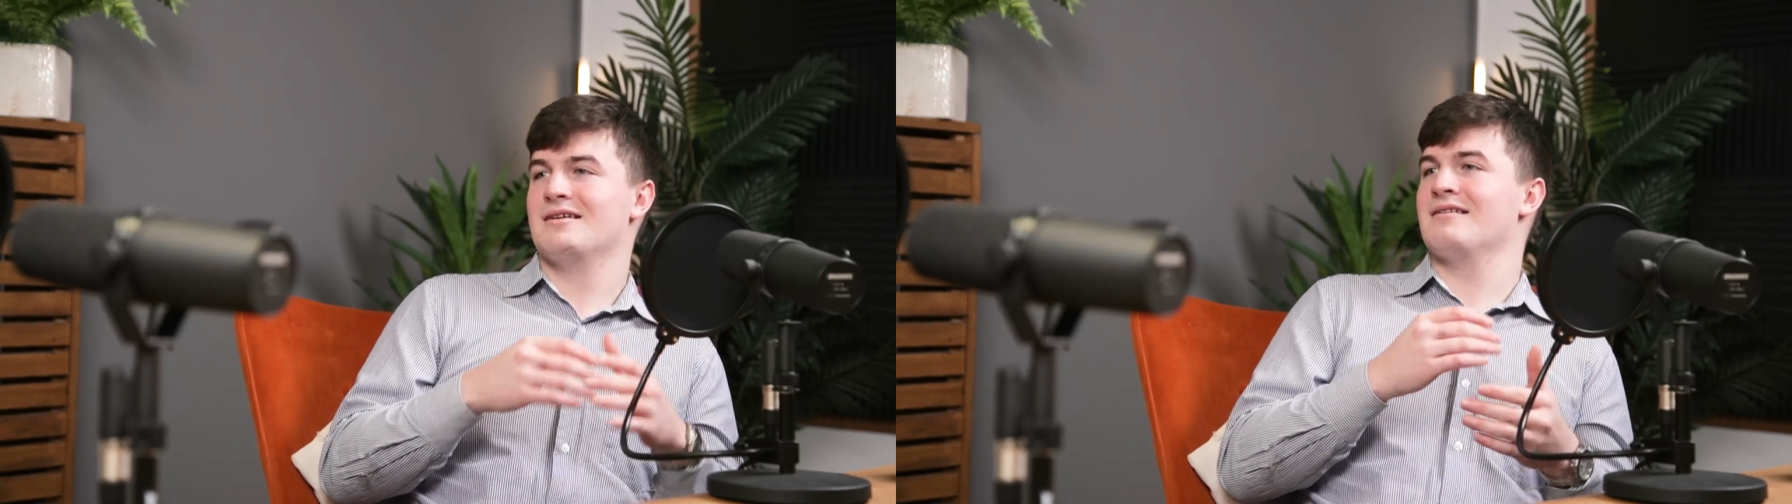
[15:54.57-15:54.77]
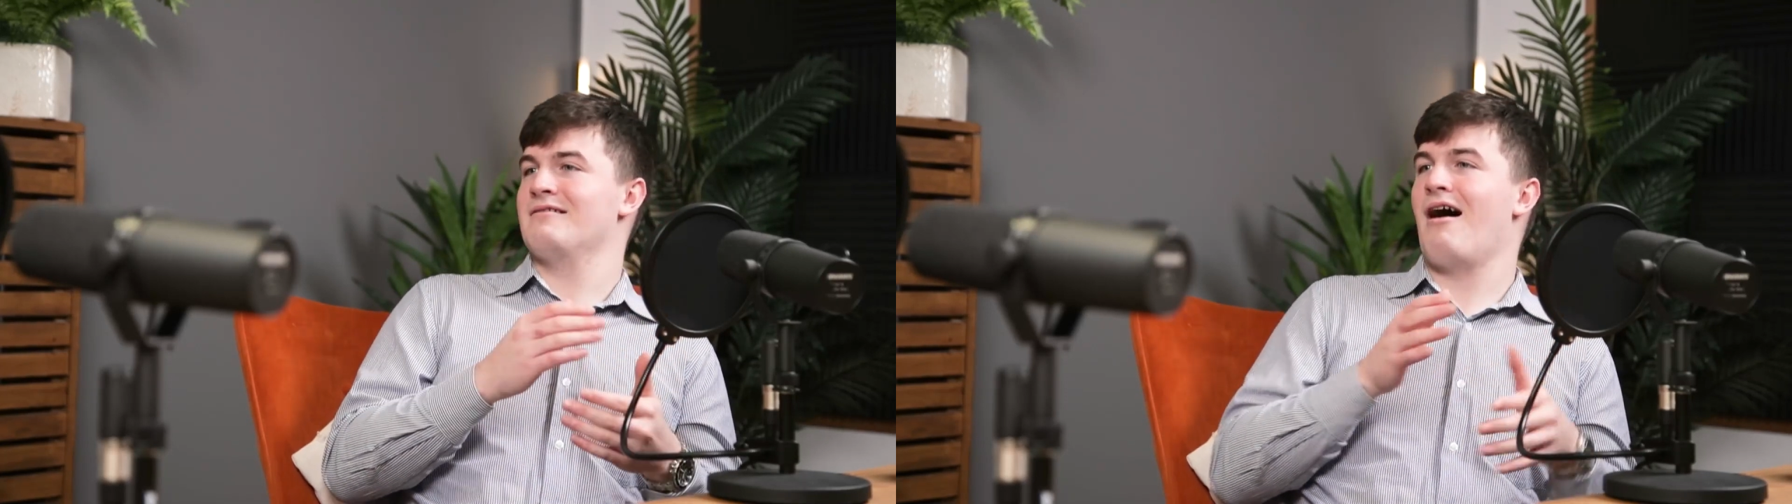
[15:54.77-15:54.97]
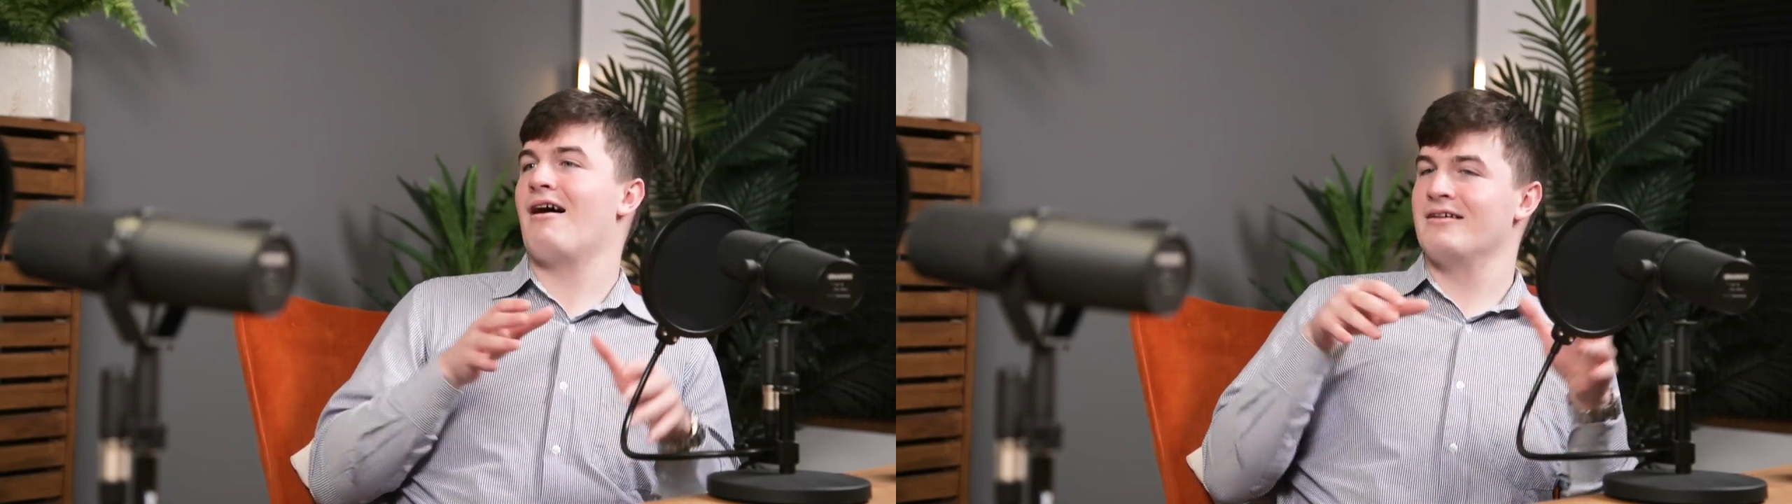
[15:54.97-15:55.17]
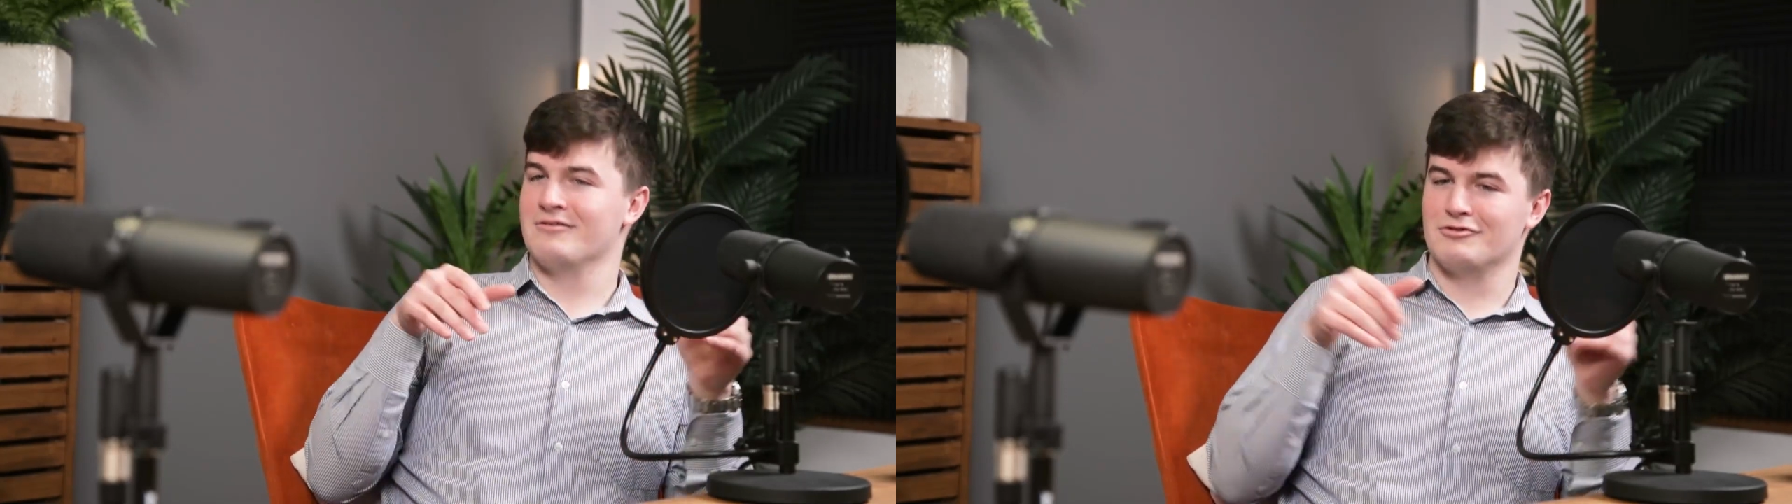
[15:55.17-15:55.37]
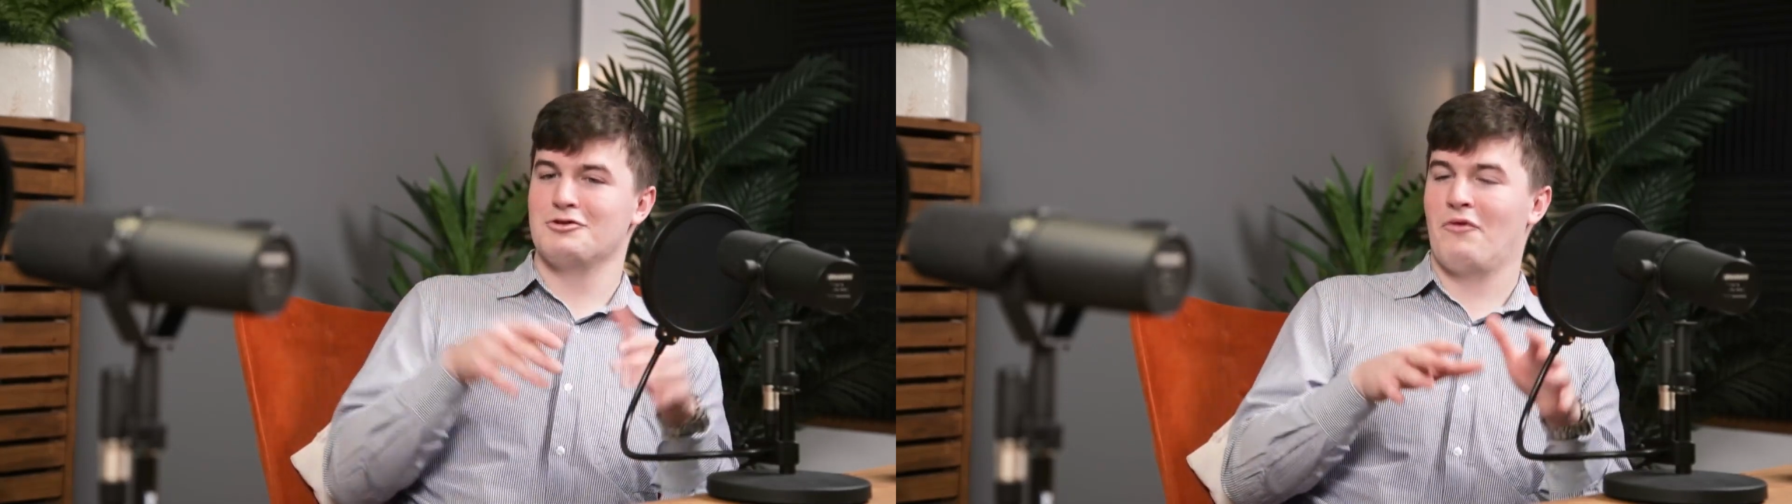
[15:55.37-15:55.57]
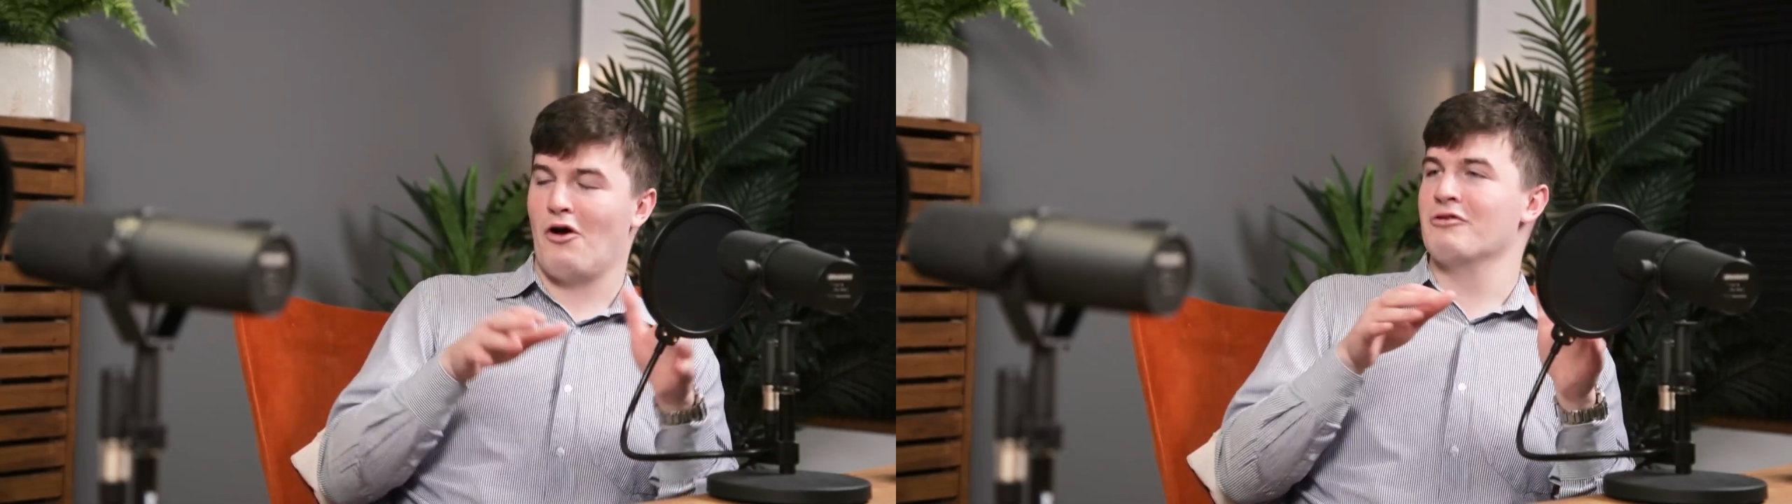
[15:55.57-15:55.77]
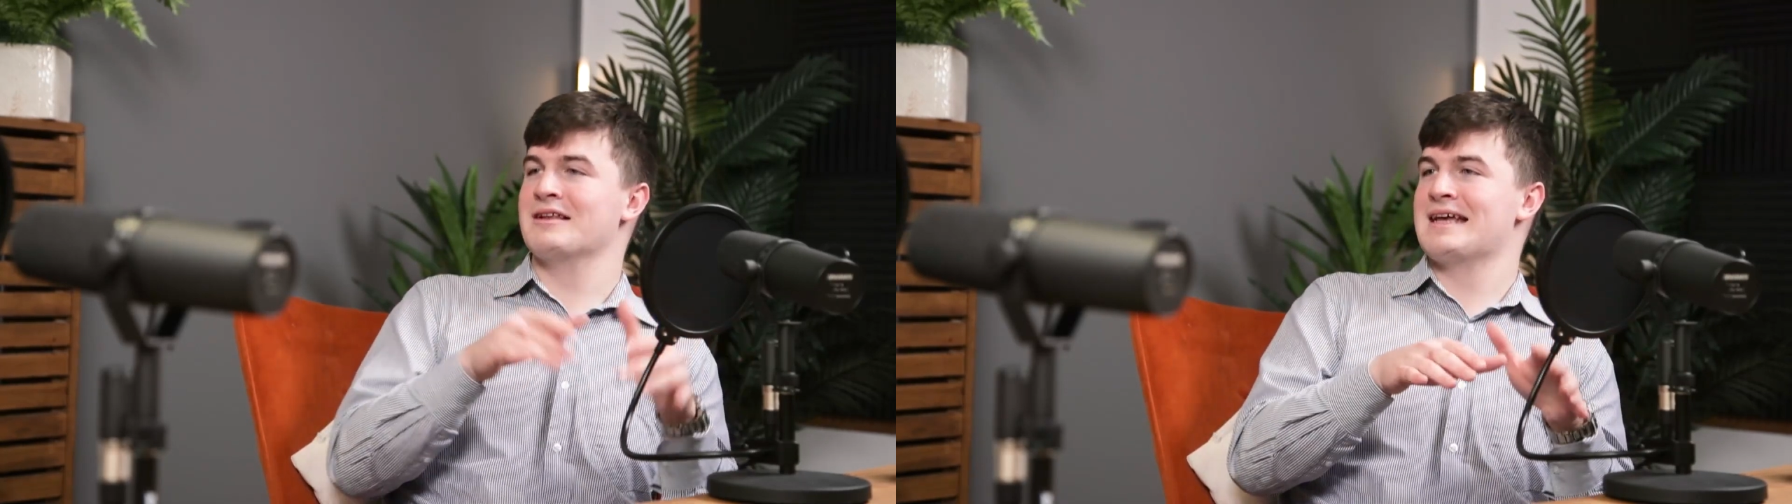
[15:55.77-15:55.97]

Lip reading: and sort of honing